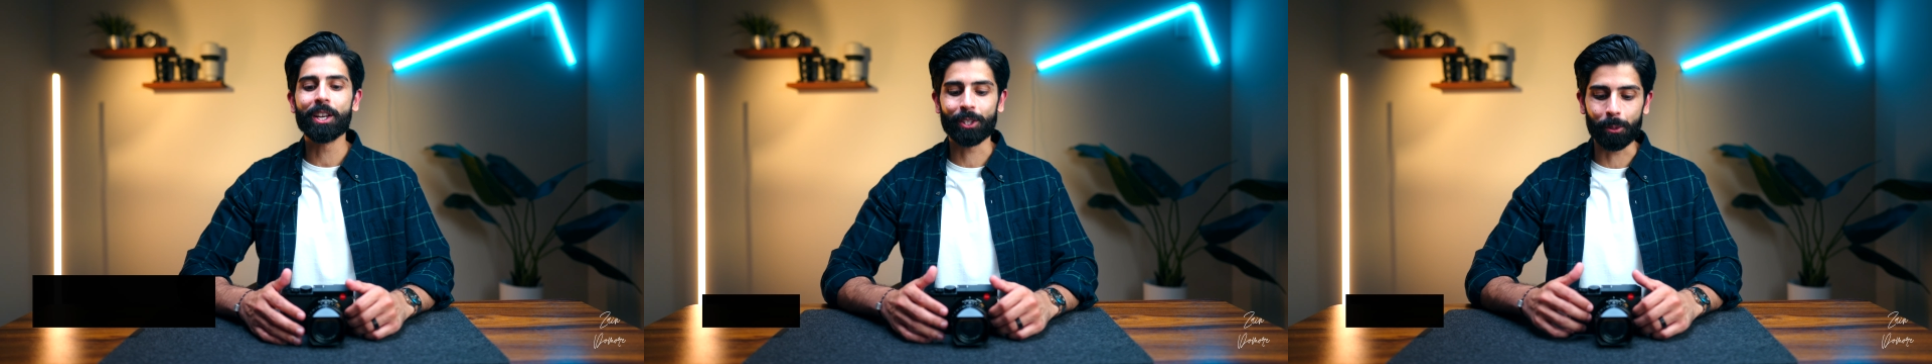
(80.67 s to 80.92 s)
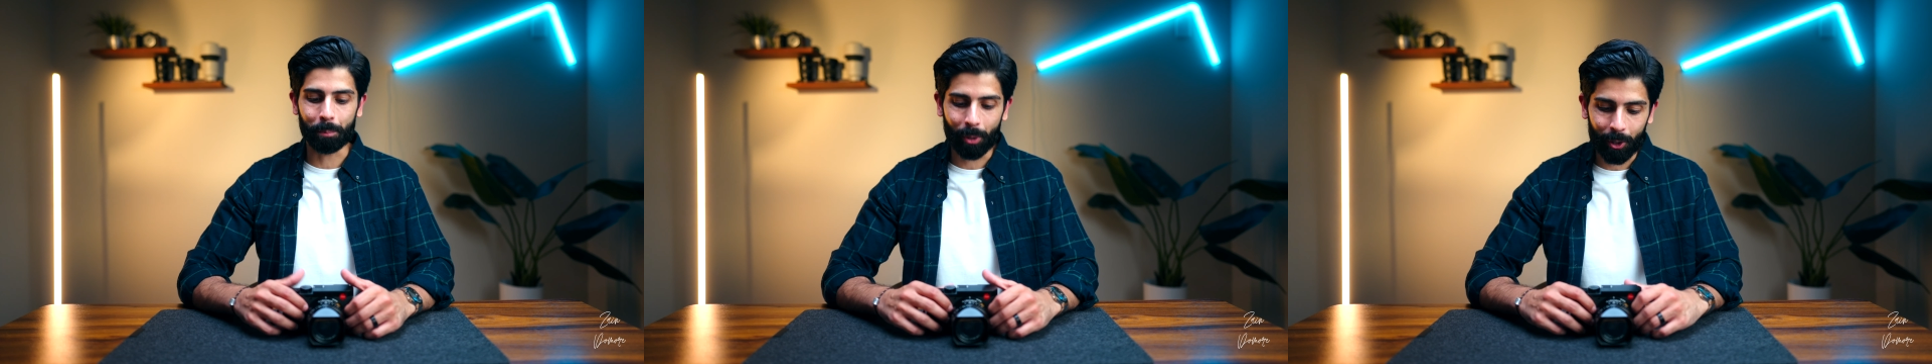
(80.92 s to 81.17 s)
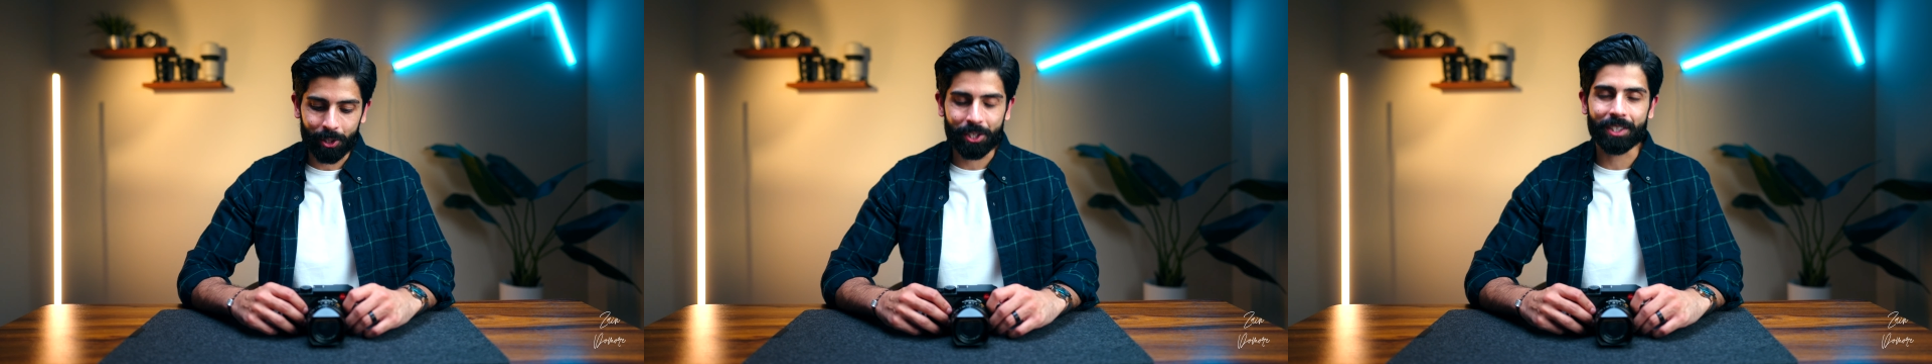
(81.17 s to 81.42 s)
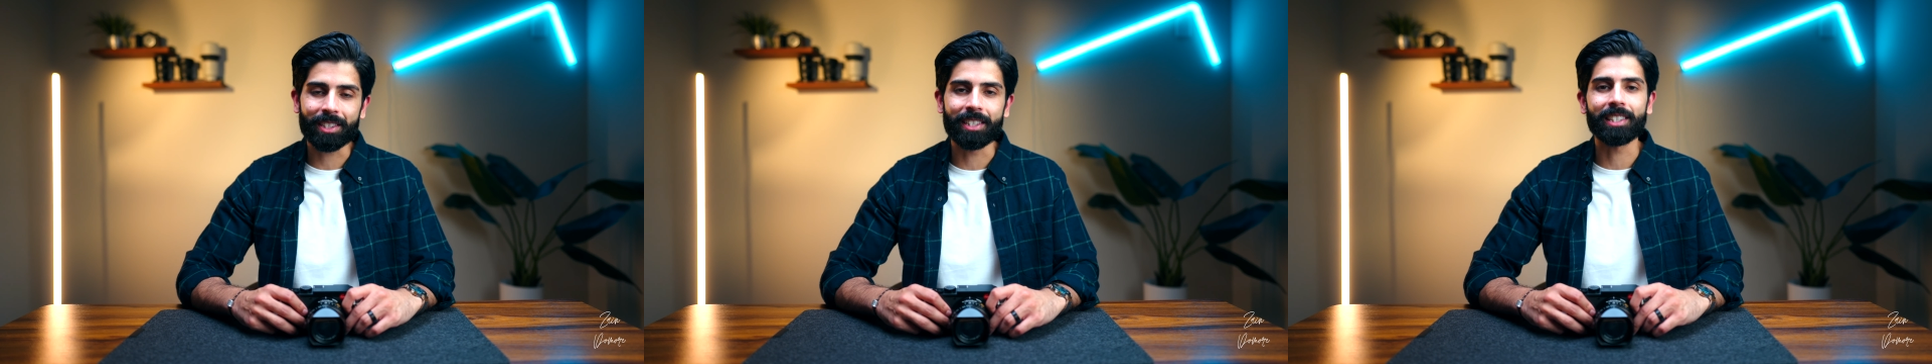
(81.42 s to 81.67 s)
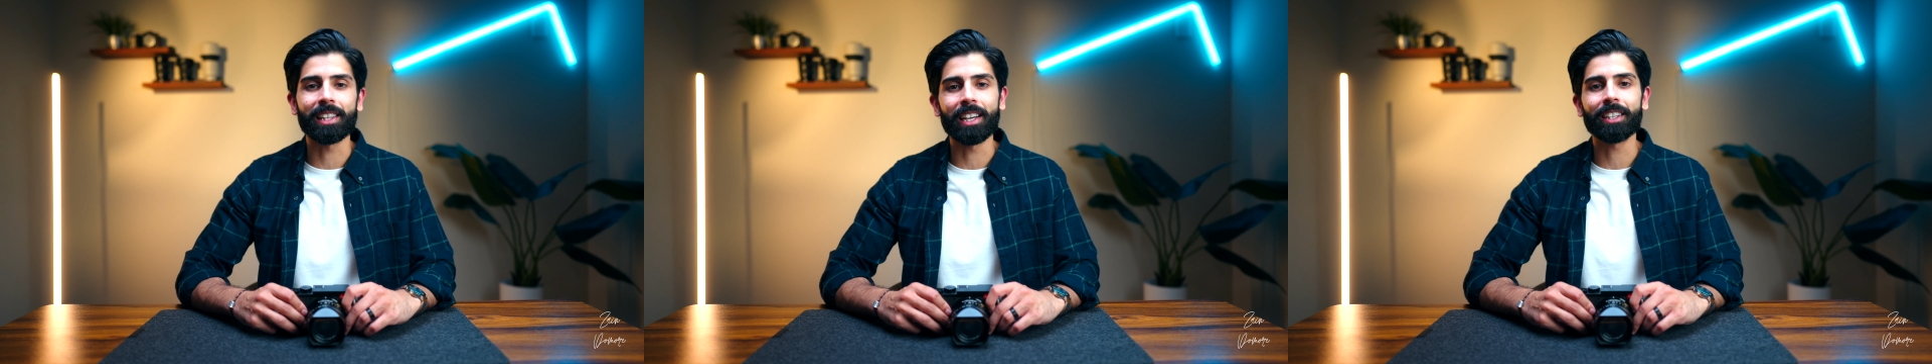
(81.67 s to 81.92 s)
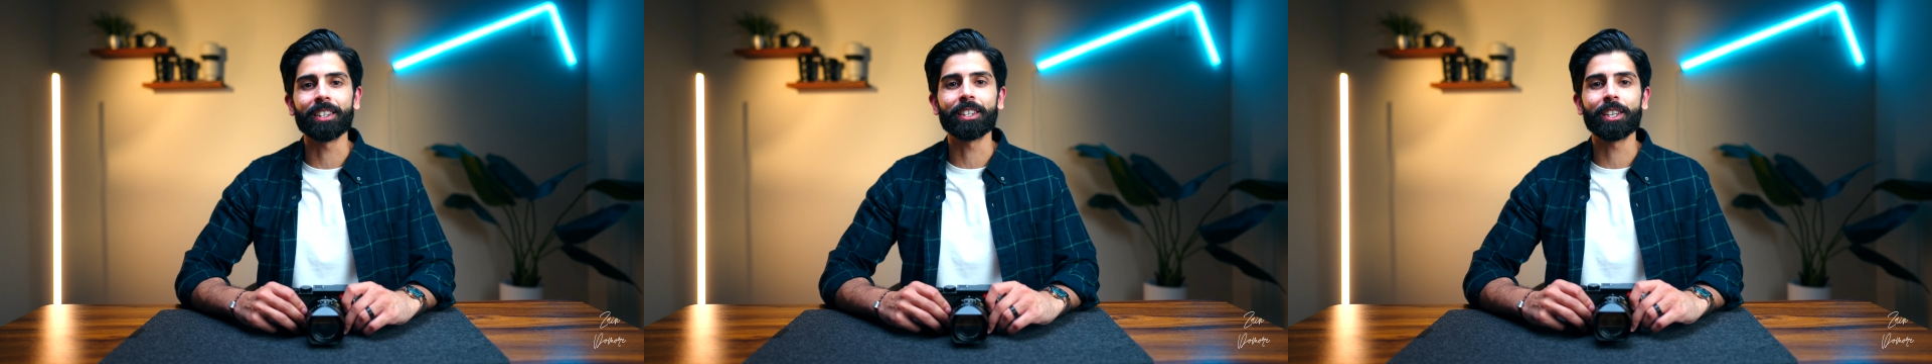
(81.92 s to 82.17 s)
to purchase this
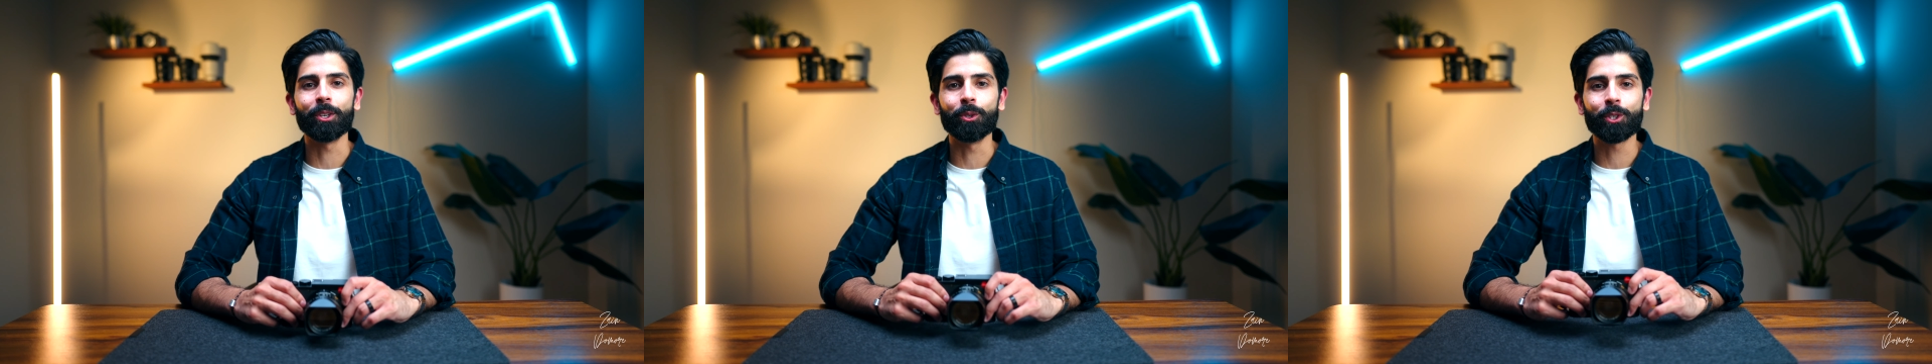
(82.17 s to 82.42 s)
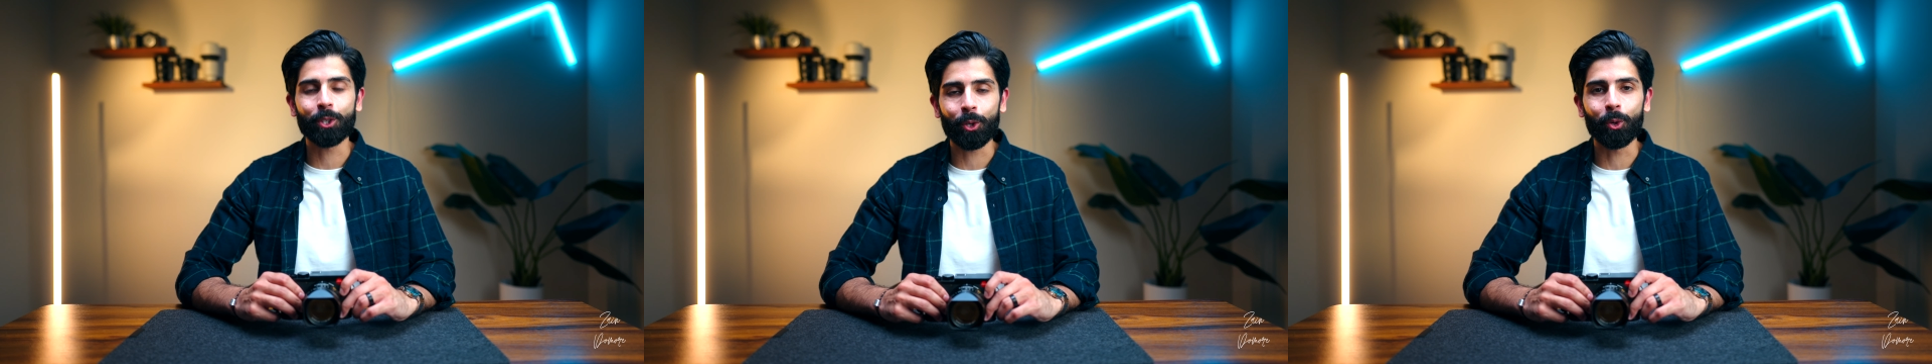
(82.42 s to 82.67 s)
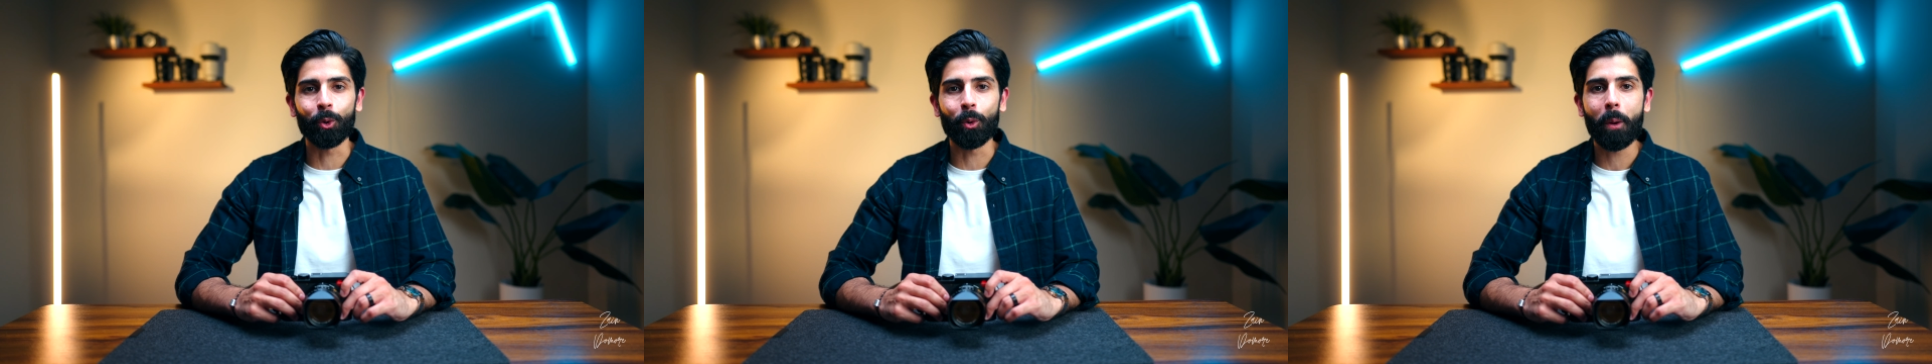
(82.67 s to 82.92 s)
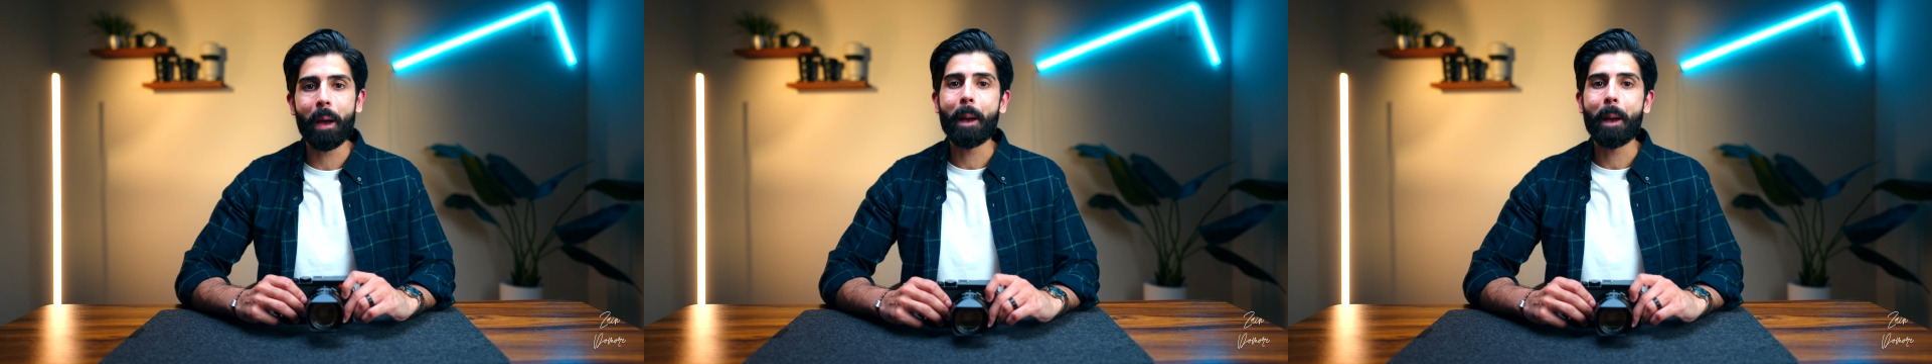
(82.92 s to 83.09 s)
Leica Q2,